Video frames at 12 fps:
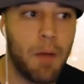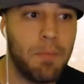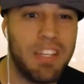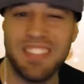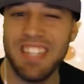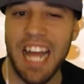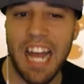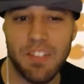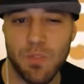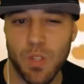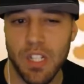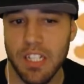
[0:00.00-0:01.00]
He's not
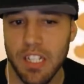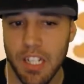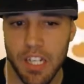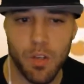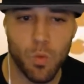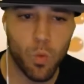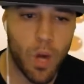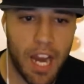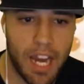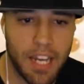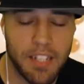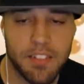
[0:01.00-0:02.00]
really good in
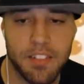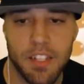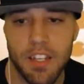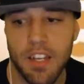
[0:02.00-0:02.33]
raids.